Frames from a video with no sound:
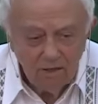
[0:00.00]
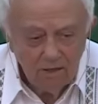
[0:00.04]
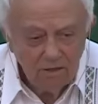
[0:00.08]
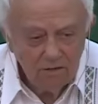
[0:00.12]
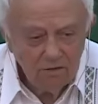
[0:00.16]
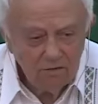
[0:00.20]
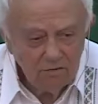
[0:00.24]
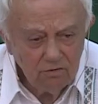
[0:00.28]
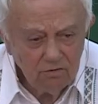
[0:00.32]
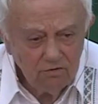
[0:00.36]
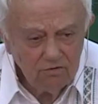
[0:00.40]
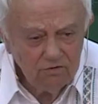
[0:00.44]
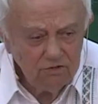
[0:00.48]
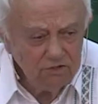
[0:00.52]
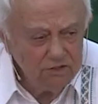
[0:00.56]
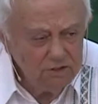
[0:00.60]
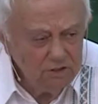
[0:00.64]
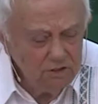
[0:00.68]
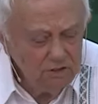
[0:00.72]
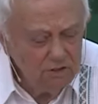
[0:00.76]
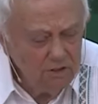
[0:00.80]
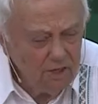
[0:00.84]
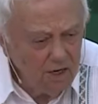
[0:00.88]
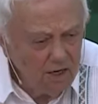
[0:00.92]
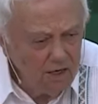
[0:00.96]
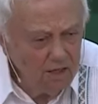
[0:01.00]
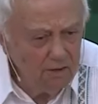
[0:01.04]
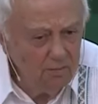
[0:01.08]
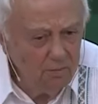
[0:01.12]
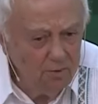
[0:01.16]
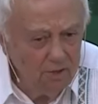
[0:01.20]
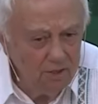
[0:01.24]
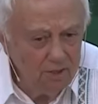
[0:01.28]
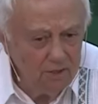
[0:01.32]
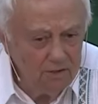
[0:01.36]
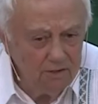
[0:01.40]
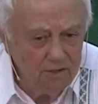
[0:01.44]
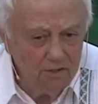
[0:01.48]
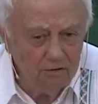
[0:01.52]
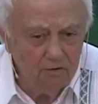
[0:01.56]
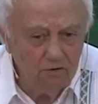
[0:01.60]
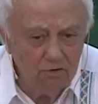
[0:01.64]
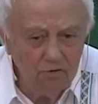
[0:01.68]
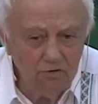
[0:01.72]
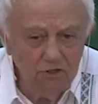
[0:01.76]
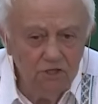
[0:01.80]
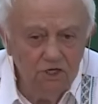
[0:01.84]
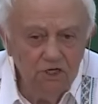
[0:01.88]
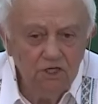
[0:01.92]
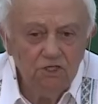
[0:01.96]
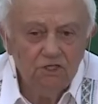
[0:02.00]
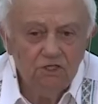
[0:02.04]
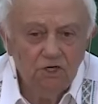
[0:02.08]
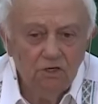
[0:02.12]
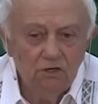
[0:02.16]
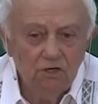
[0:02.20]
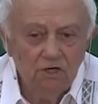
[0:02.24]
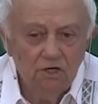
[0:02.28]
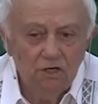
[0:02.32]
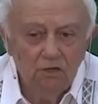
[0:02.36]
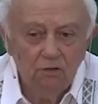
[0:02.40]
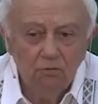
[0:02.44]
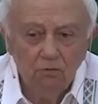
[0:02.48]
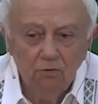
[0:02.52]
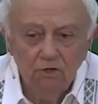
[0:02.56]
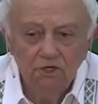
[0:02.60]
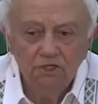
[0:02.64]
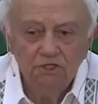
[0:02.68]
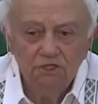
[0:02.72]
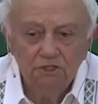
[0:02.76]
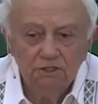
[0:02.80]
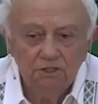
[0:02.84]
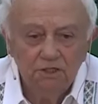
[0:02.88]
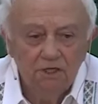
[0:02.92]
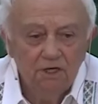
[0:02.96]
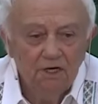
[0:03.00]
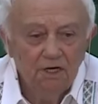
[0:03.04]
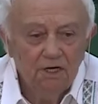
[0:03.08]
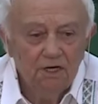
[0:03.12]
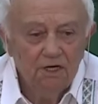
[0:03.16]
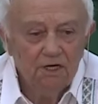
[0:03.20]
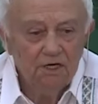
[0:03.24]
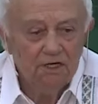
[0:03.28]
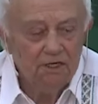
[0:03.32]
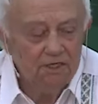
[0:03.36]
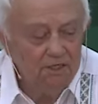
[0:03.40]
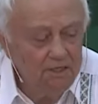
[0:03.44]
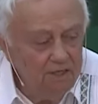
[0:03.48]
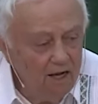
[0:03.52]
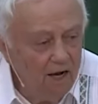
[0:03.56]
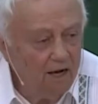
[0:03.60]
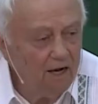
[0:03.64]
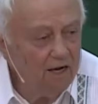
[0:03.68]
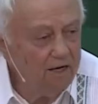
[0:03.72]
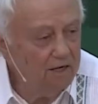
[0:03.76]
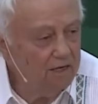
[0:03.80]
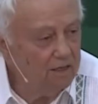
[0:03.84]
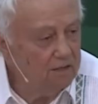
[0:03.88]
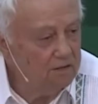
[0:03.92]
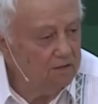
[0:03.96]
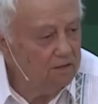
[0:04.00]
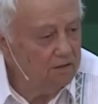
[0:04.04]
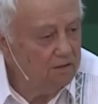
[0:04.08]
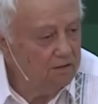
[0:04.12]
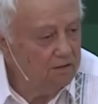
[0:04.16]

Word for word: It was terrible the condition in which he died.